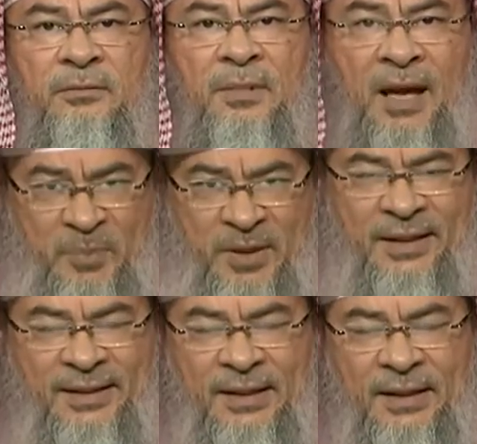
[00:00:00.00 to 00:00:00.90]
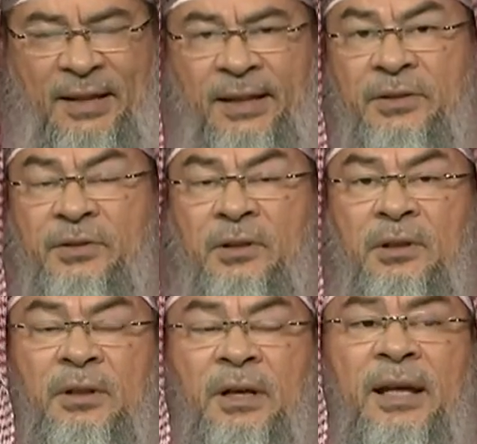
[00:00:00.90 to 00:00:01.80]
hypothetically that is,
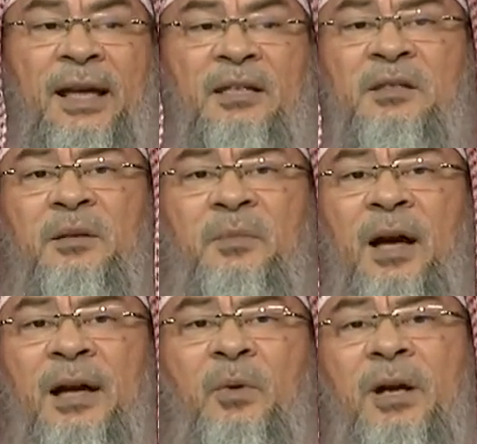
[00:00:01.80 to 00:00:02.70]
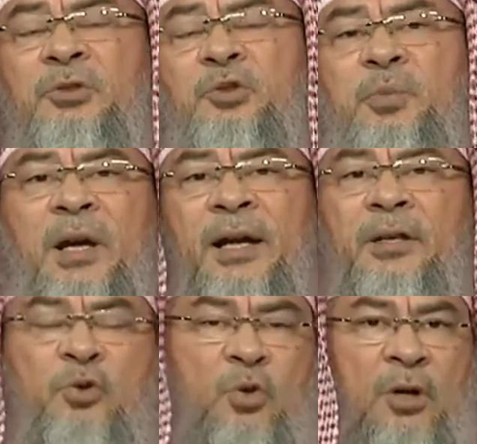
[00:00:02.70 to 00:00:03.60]
and ask them, I want to buy a
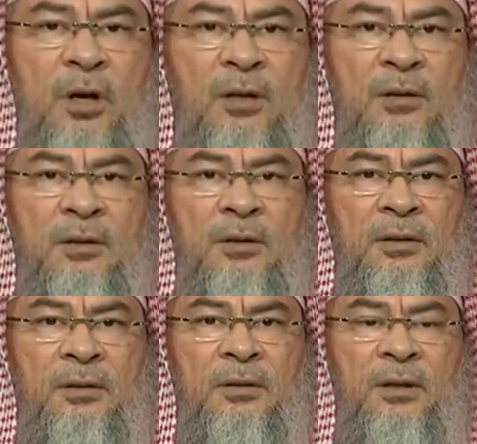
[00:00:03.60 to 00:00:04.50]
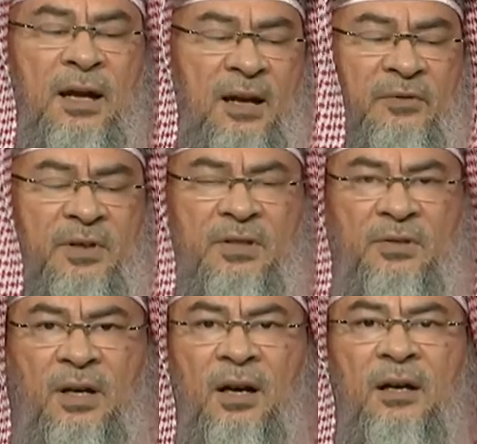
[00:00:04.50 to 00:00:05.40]
new car. I have this
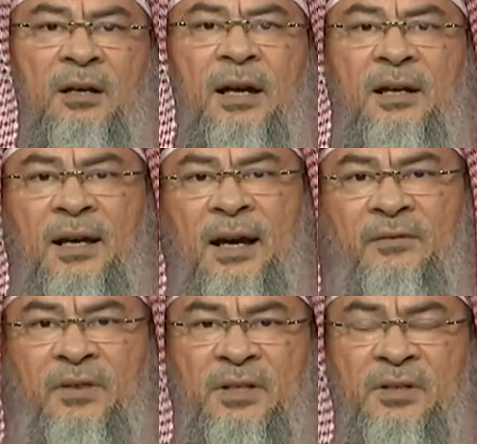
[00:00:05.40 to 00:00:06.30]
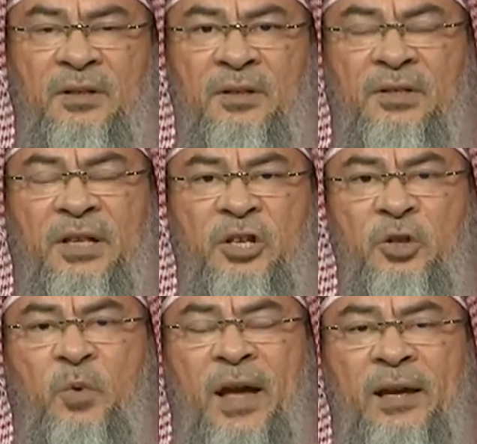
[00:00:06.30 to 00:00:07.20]
car and I have this
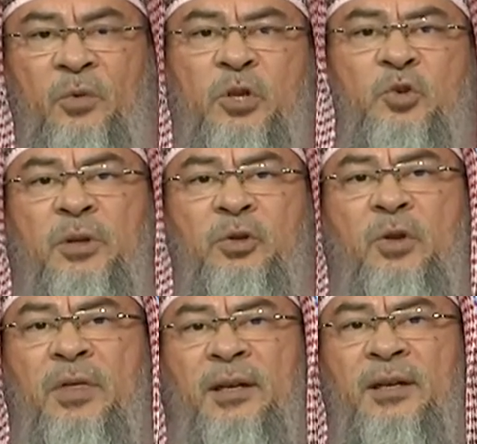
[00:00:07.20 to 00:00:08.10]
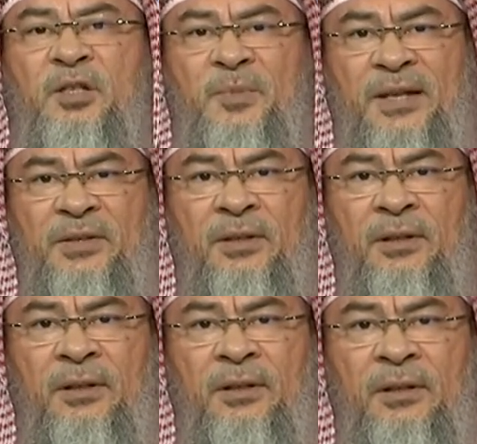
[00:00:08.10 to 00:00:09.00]
station wagon. Which one do you think is best?
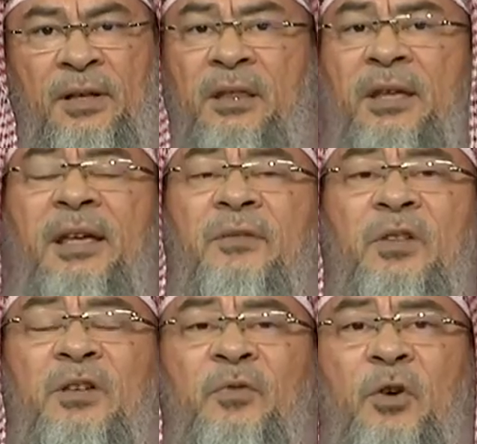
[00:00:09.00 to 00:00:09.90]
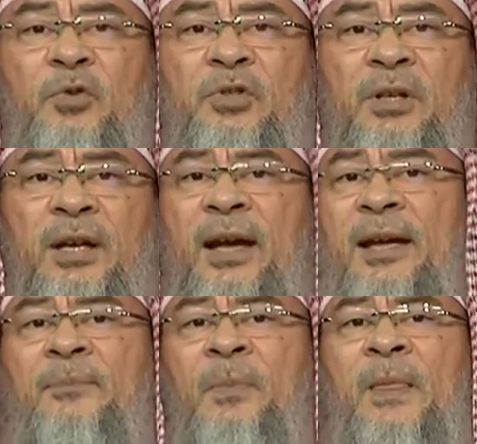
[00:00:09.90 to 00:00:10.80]
And they give their votes, and
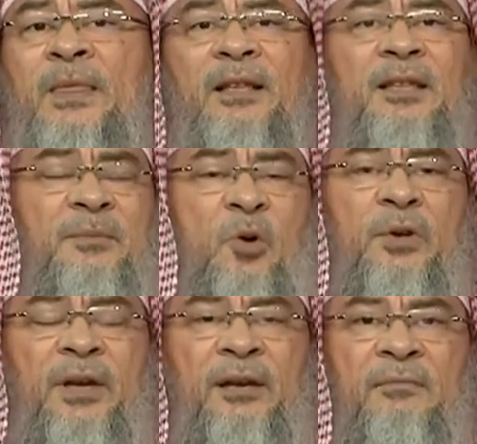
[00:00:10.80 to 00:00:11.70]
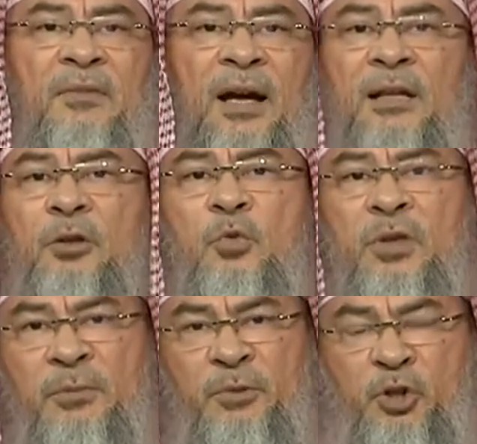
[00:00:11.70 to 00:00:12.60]
I tell them, okay, I'll go
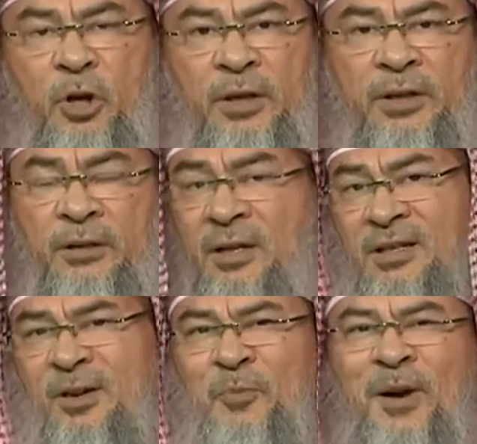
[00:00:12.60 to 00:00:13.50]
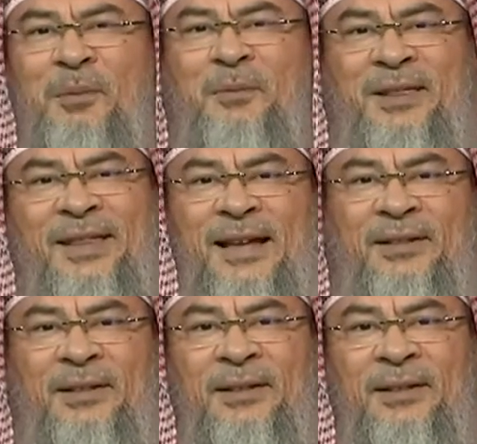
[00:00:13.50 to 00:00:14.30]
with the majority. There's no problem in that.